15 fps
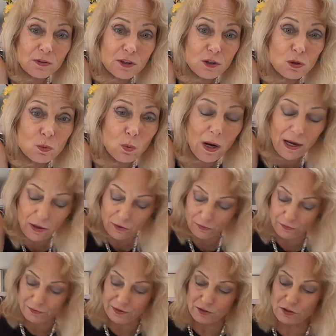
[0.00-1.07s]
this
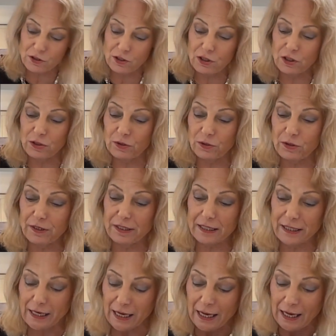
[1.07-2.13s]
wealth this security
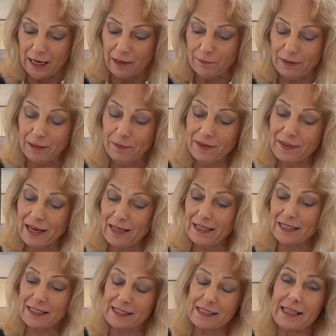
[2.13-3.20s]
uh, maybe that
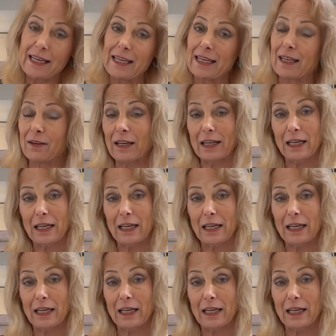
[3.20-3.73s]
it's saying